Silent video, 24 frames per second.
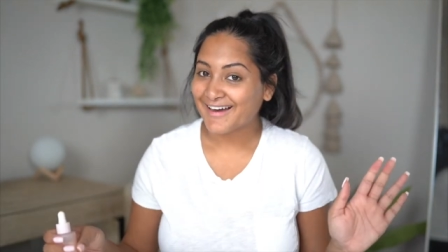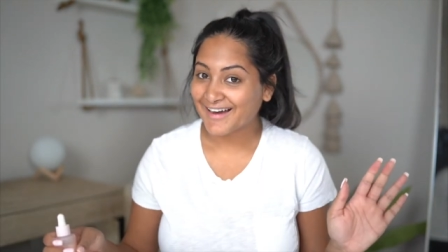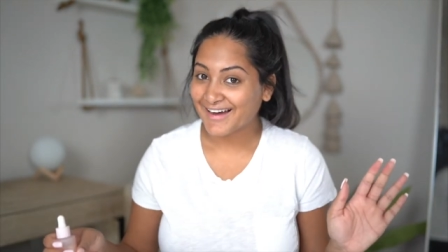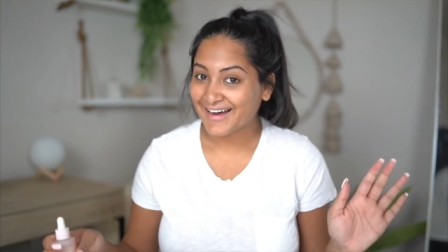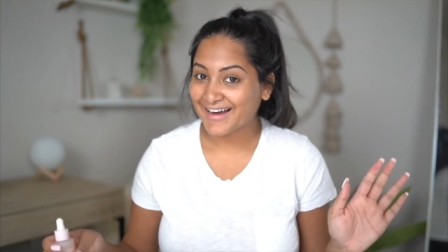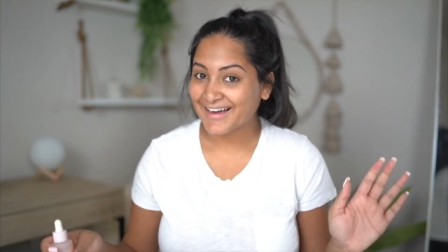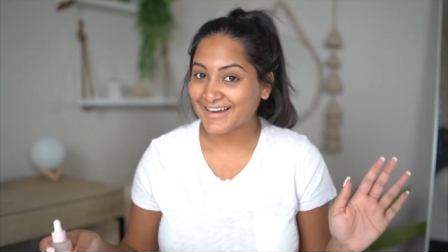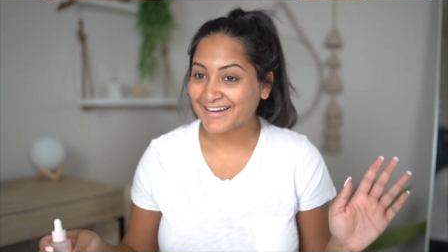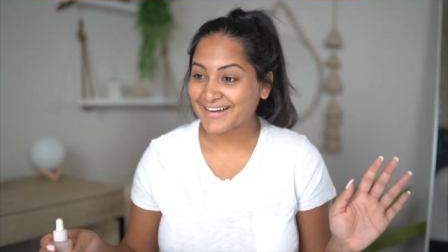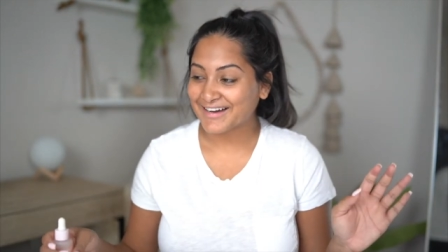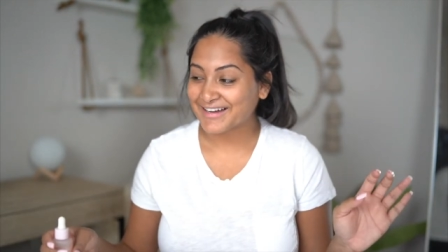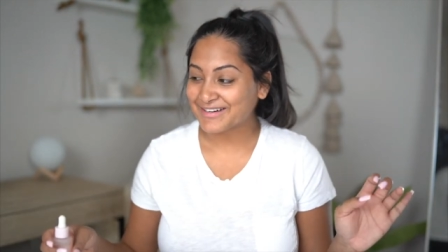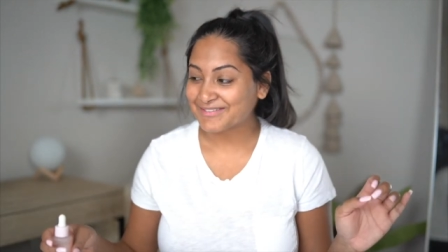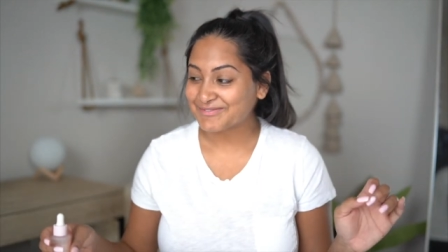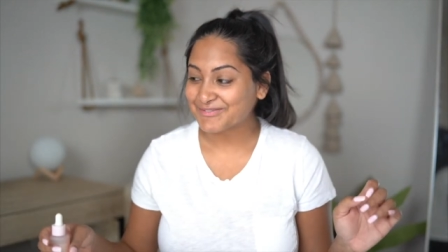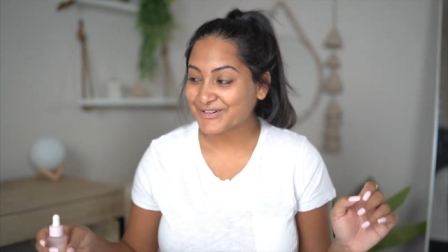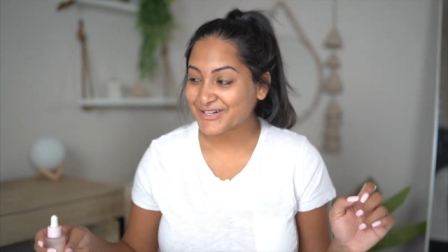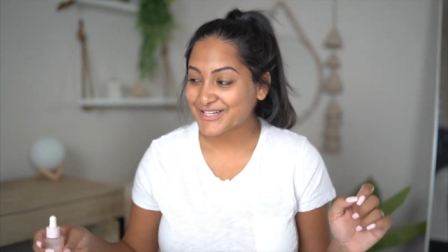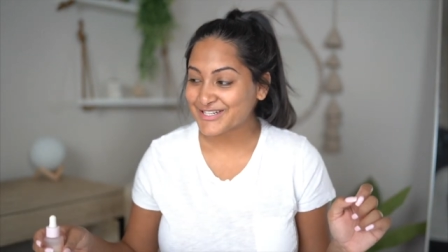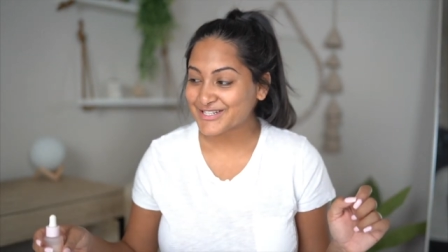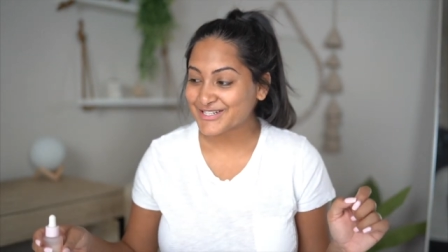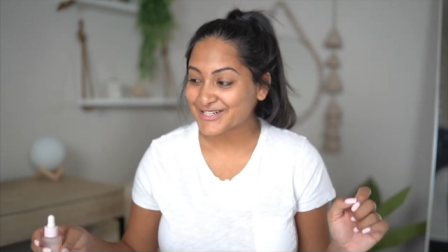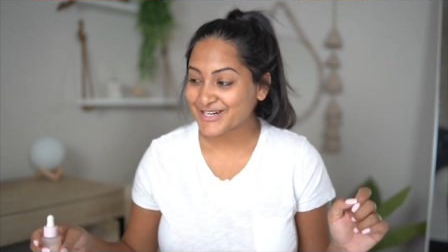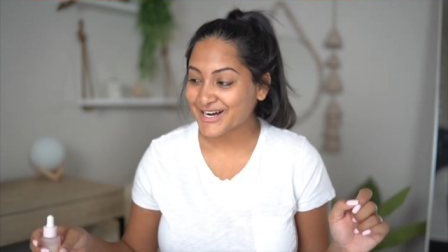I got a
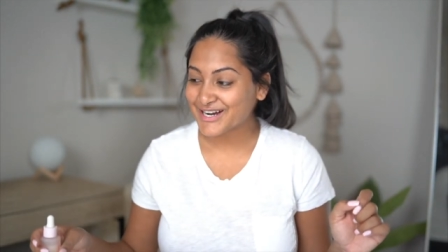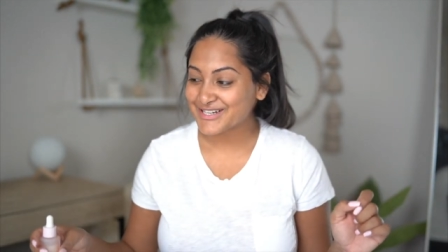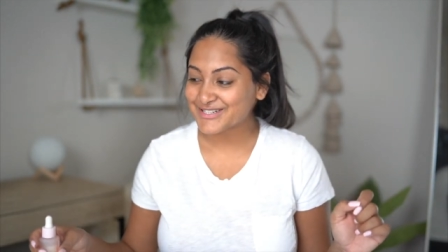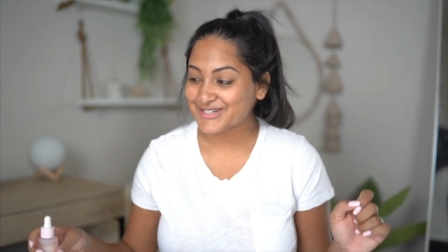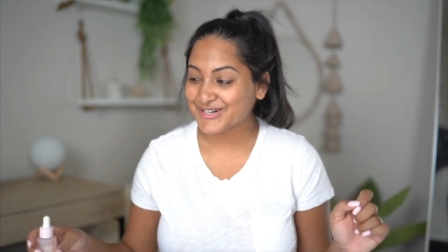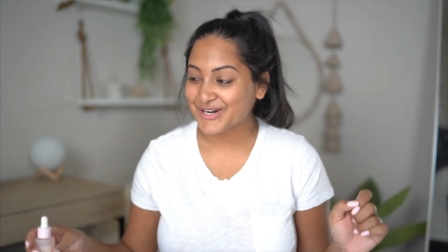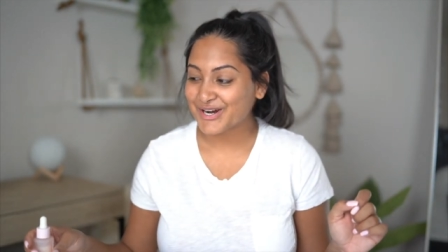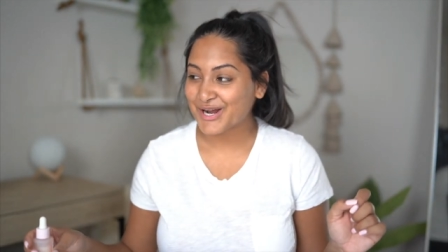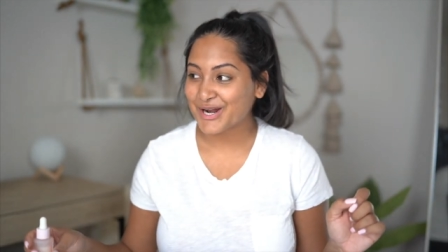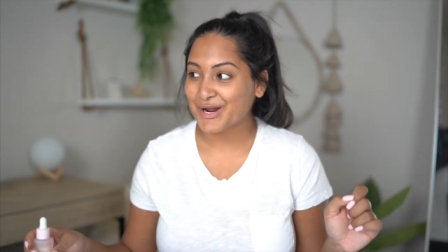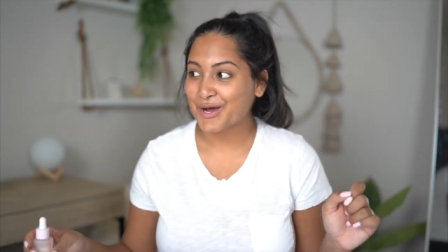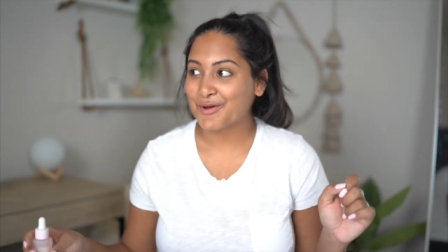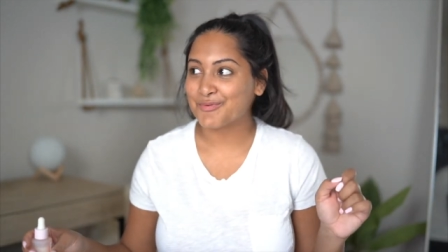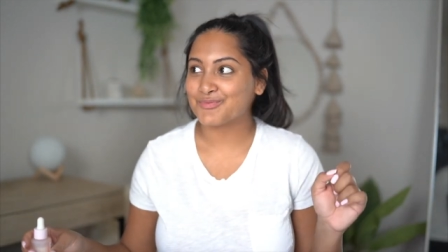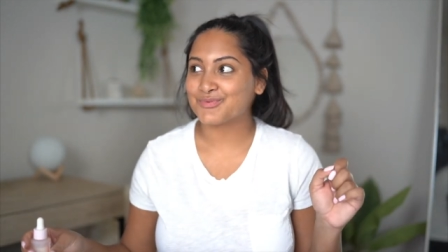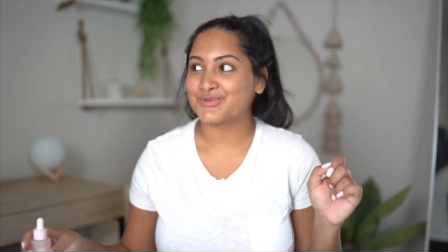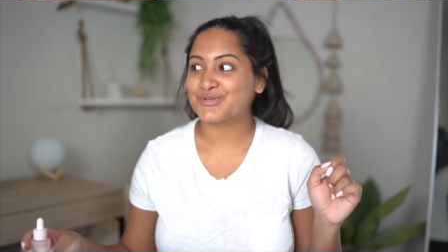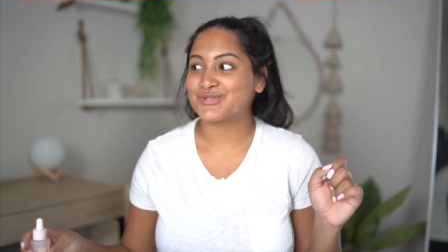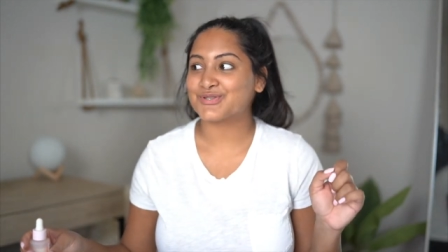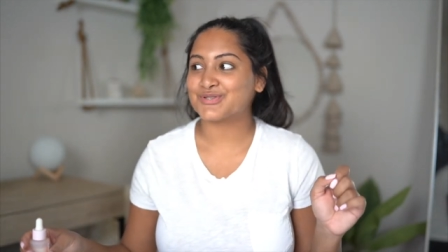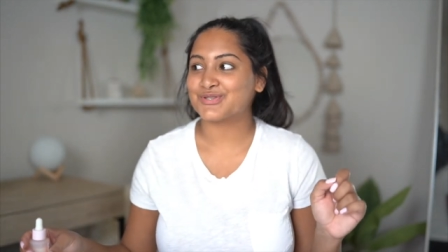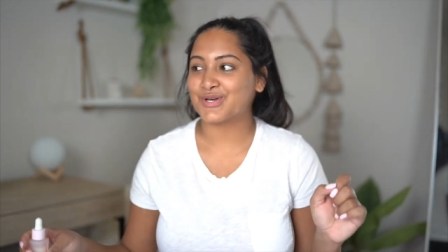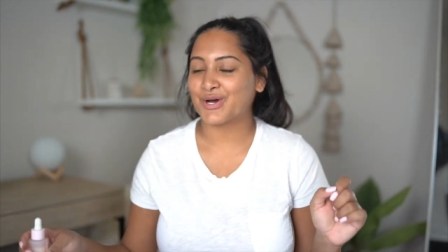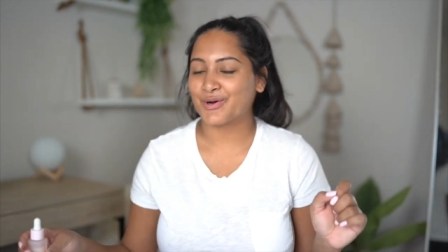moisturizer and I'm
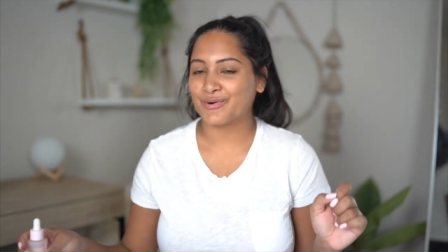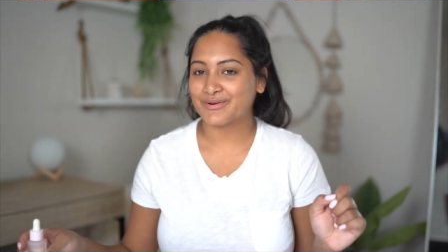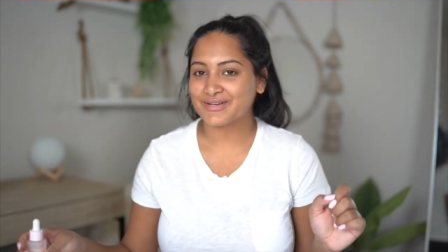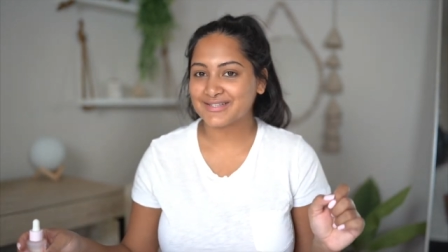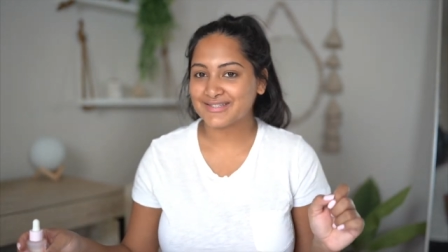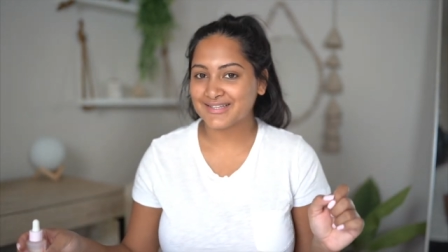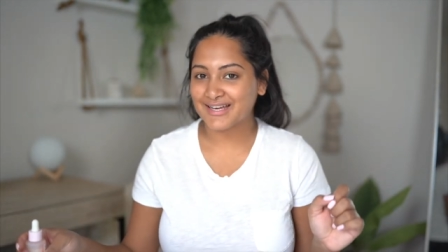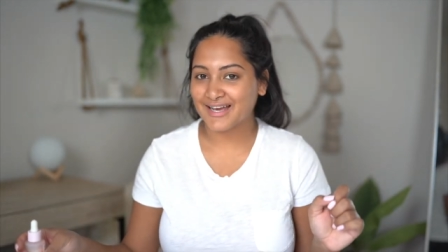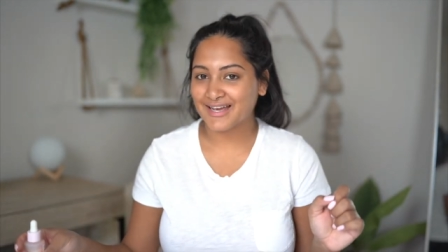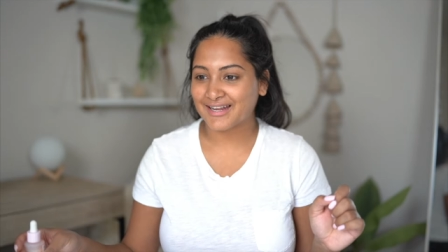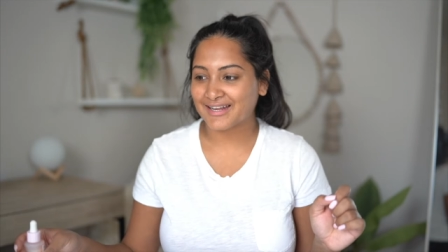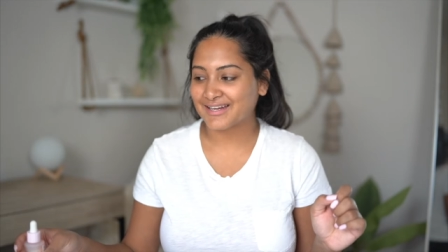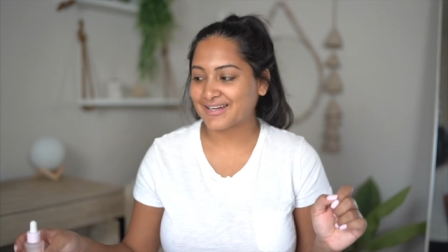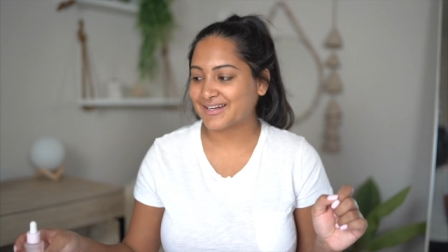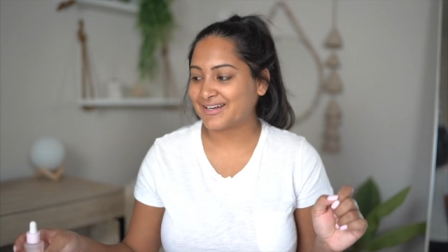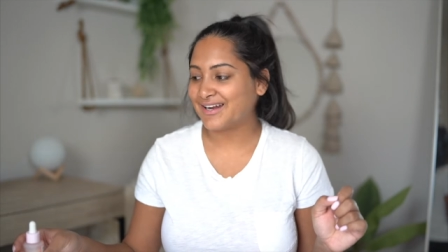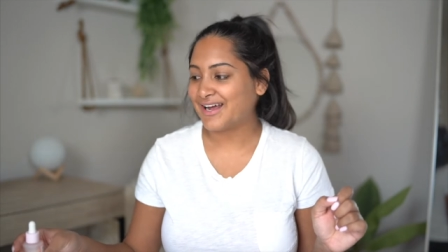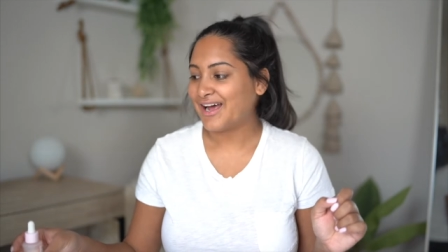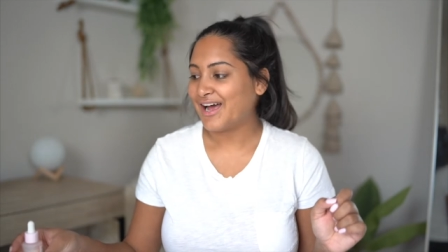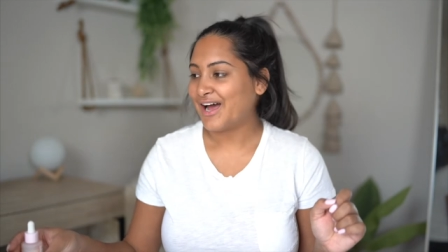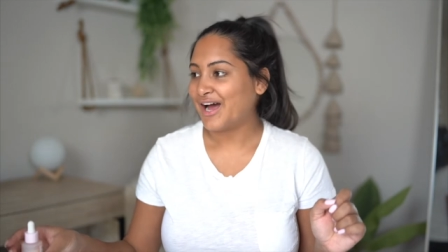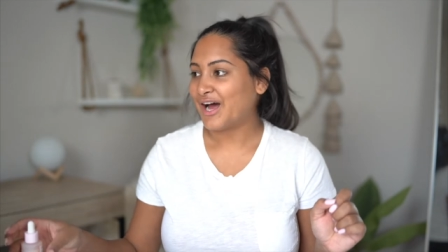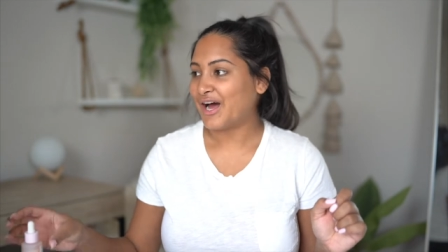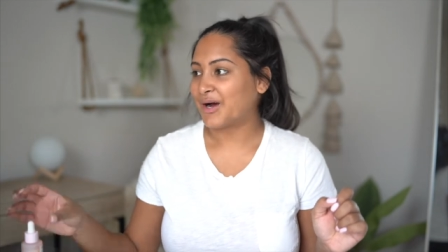so excited
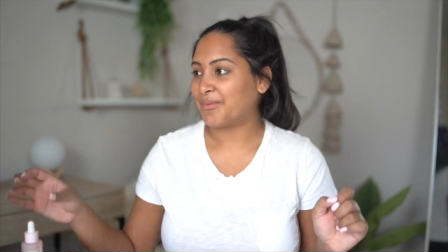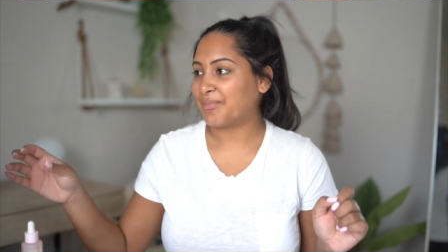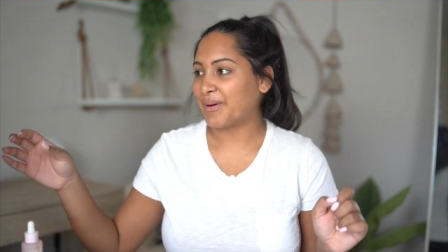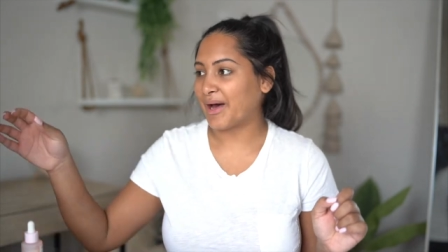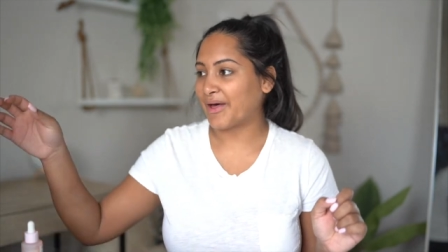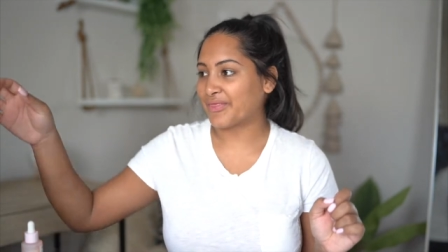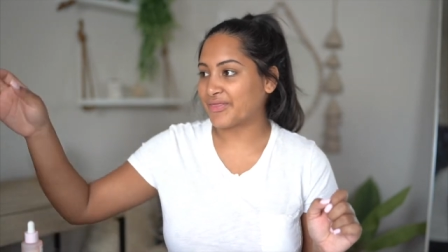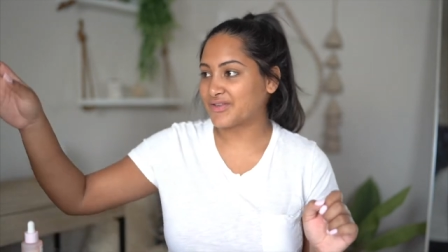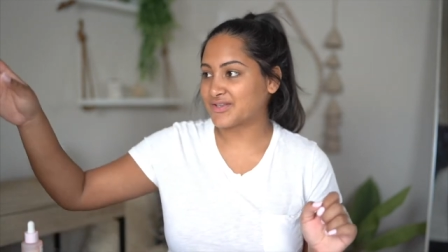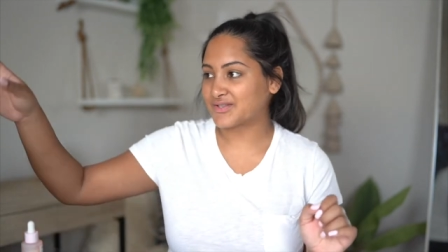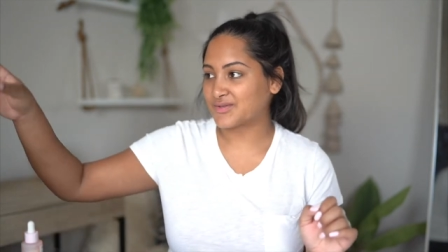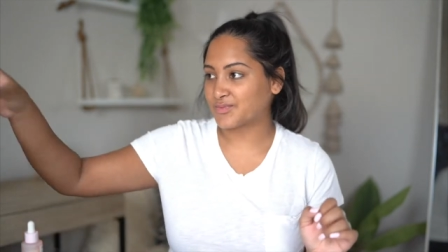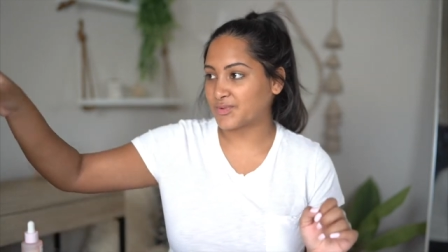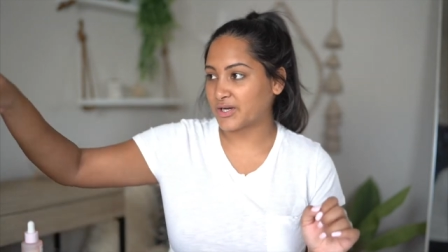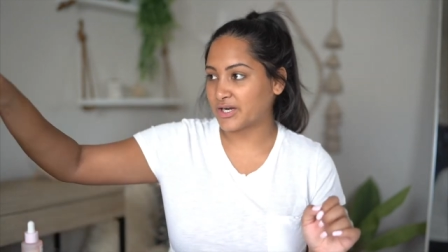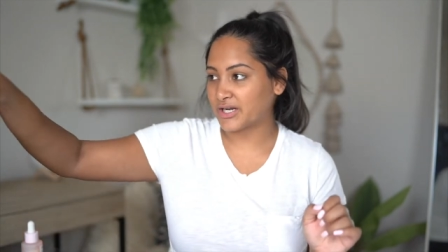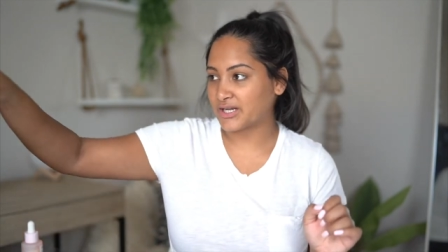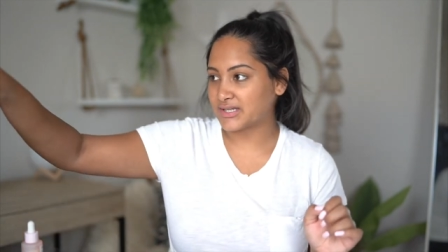about this one.